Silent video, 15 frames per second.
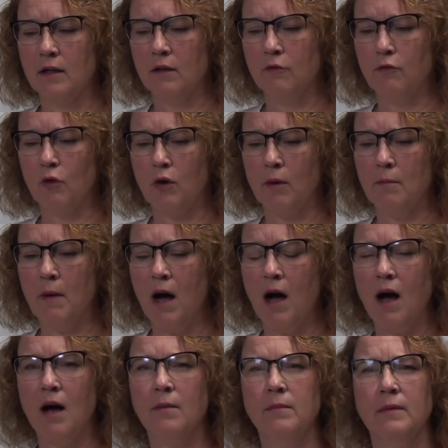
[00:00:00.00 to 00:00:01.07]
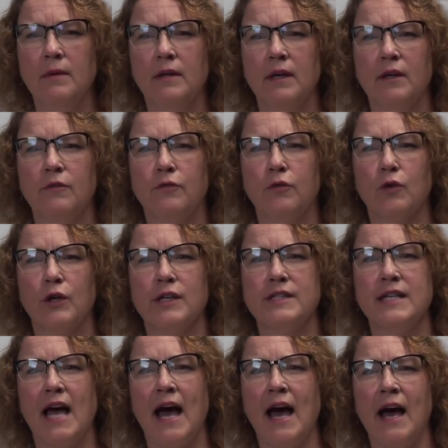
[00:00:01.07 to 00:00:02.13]
for a mom and for a
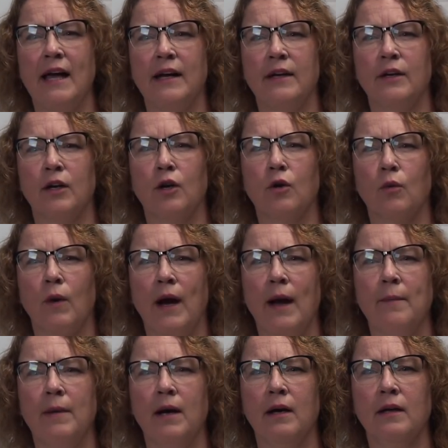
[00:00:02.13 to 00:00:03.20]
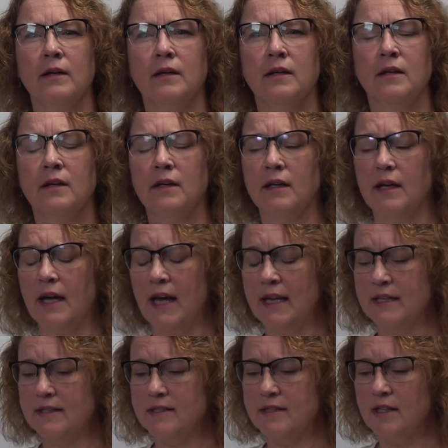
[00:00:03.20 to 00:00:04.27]
dad and a grandma and
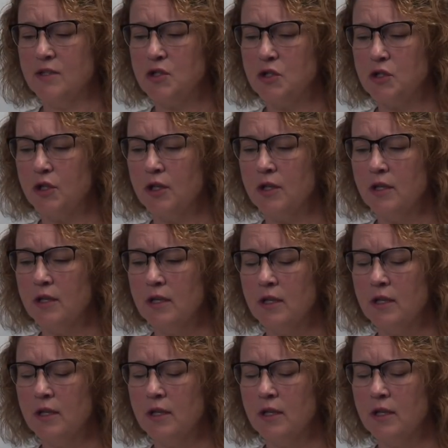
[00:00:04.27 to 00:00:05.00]
a sister